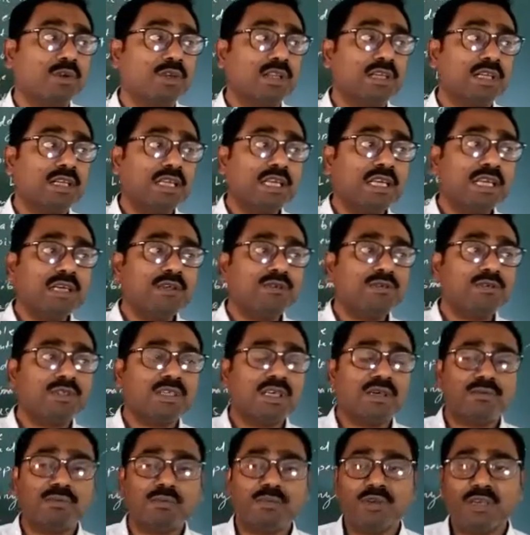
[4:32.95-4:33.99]

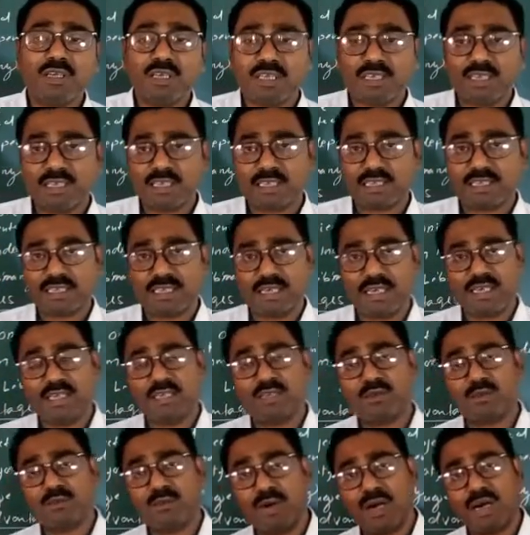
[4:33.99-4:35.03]
Reusable in the
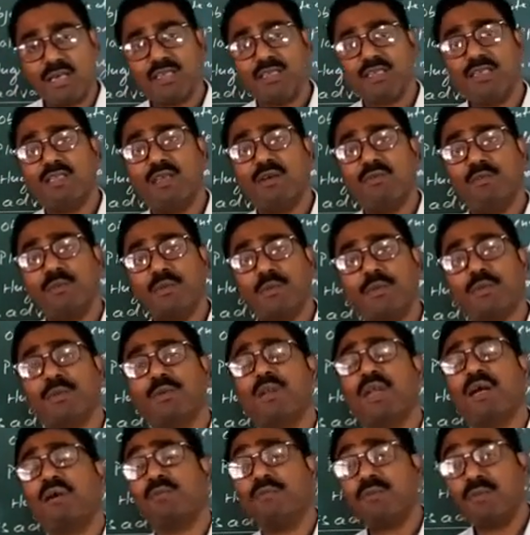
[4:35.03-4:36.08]
sense, once the
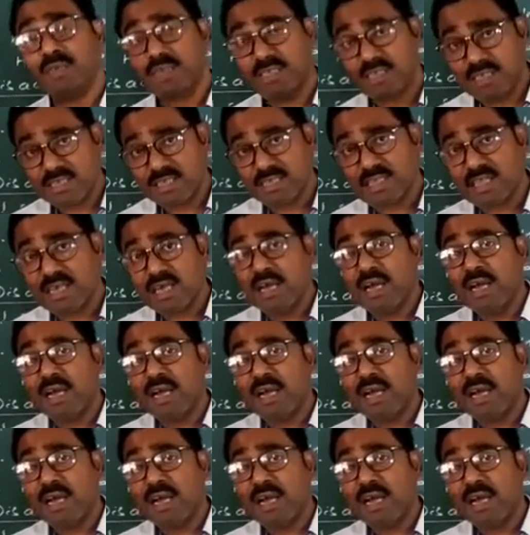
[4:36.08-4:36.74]
program is